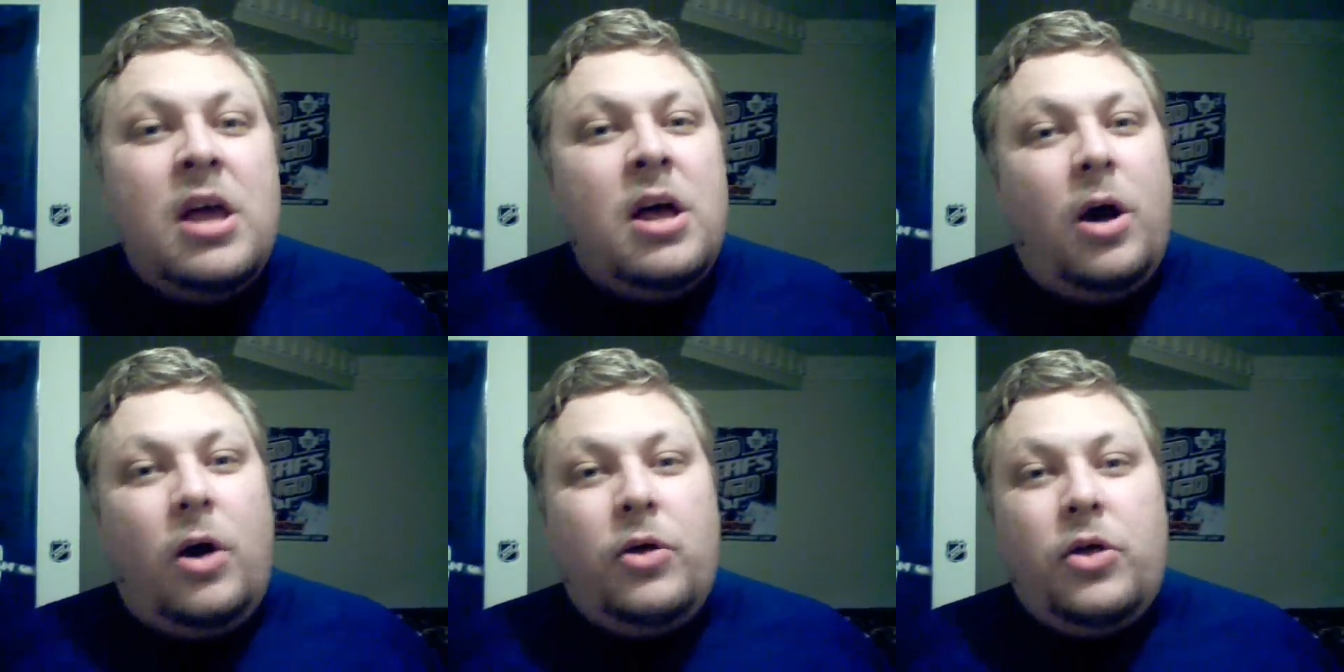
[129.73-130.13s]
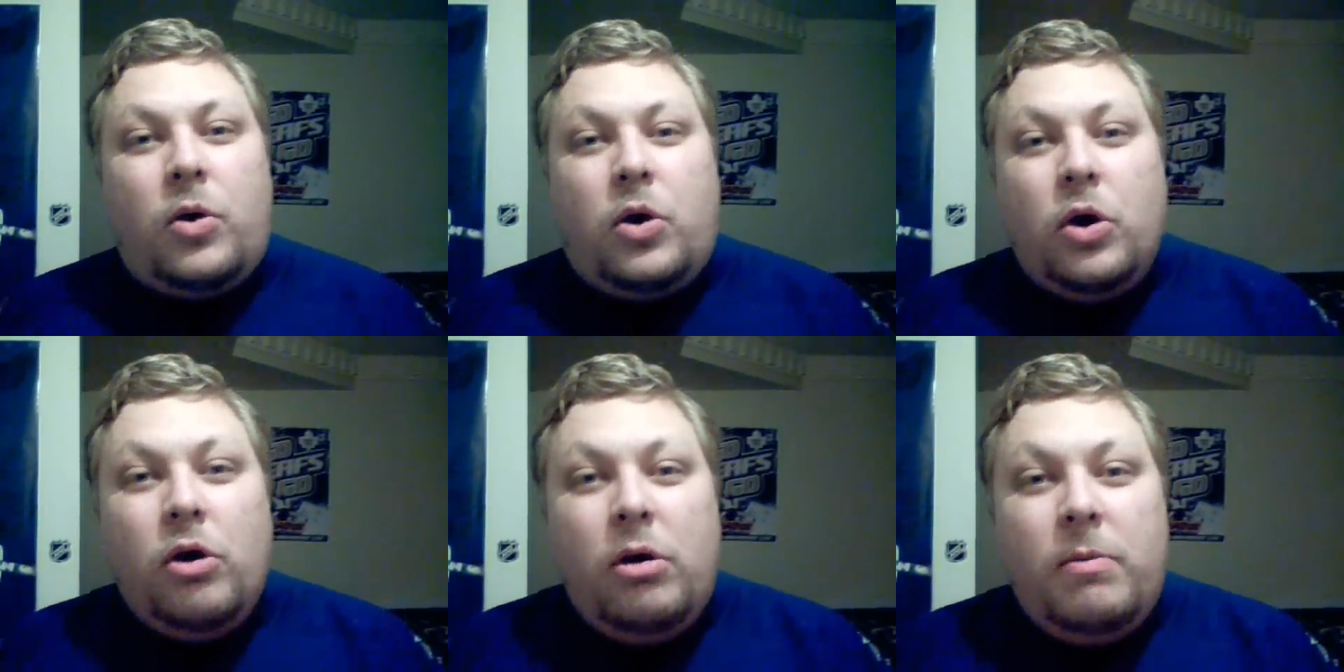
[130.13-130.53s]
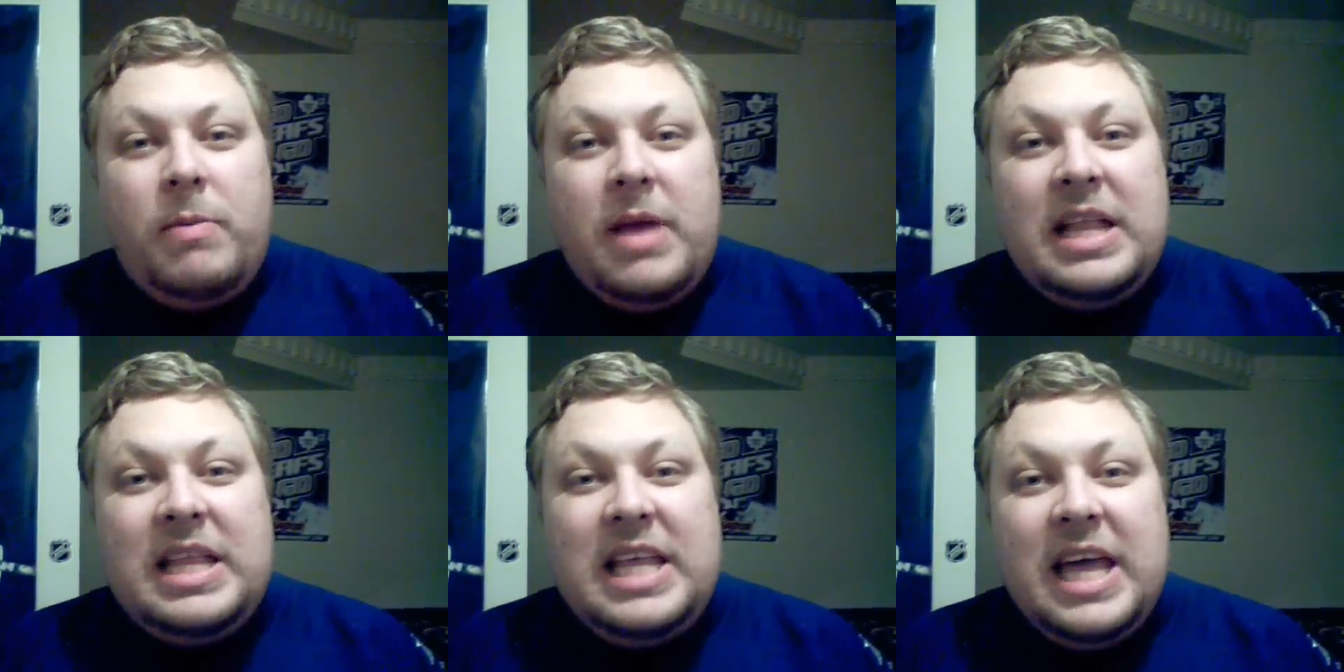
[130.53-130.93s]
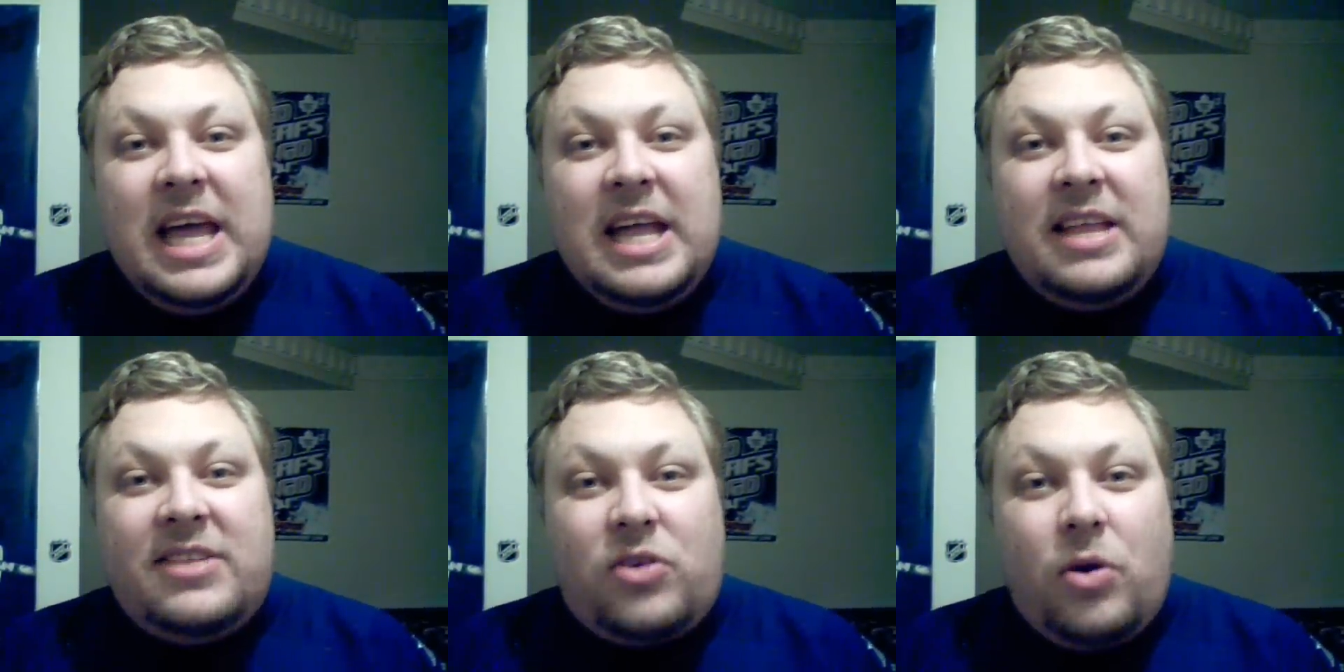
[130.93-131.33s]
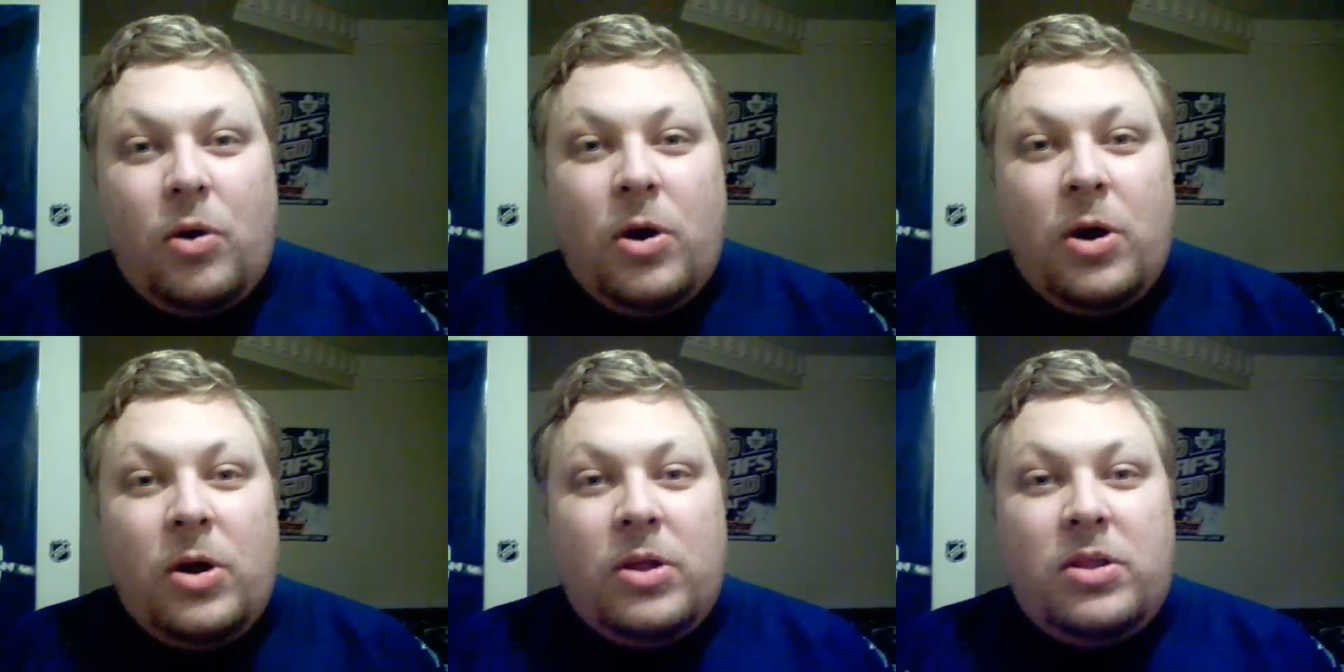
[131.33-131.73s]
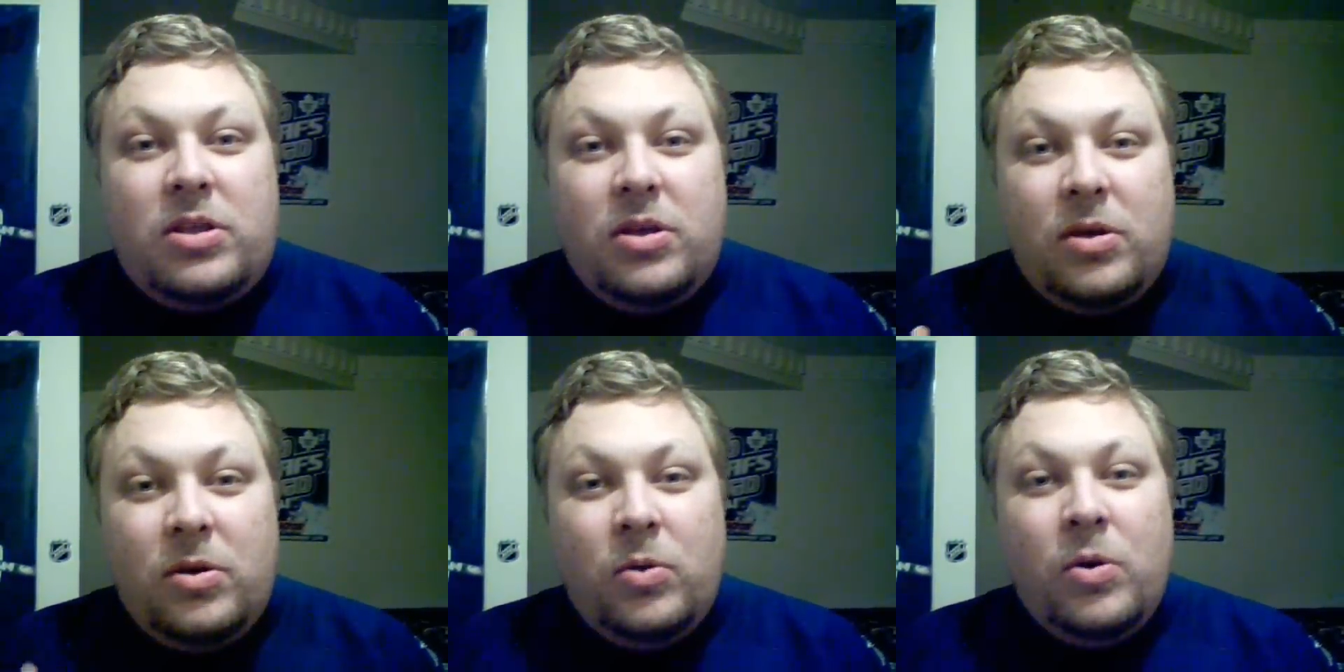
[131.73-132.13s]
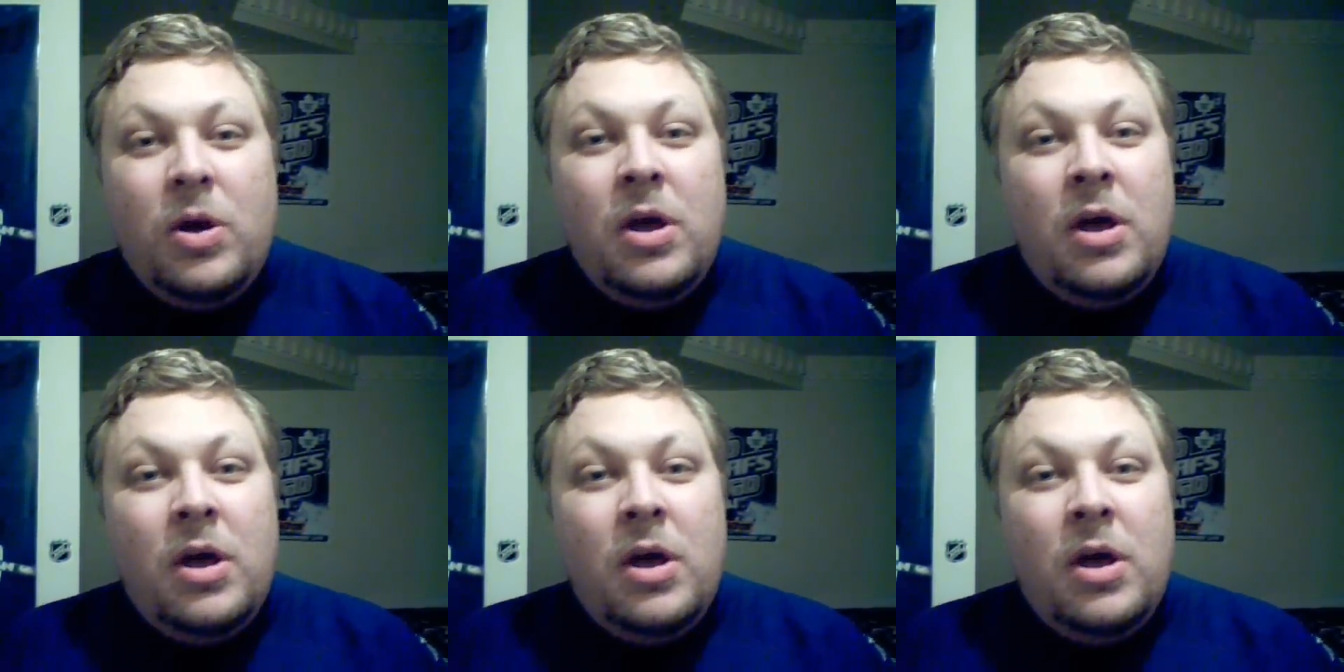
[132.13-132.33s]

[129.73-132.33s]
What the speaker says: although Kuhlman did score to